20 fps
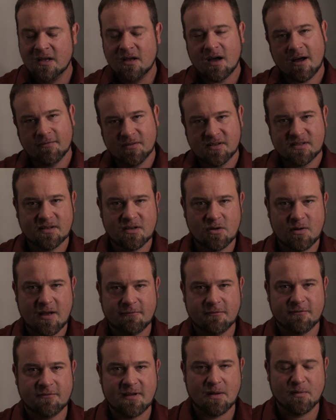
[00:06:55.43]
Obviously, you
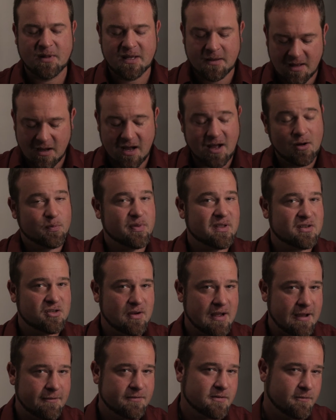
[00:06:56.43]
have family. I hope that
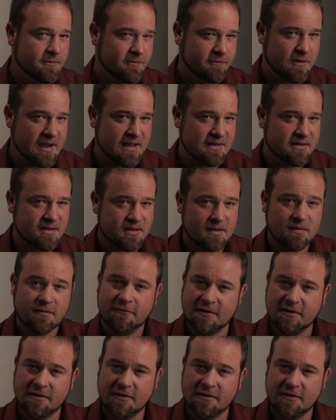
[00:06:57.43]
you have some friends.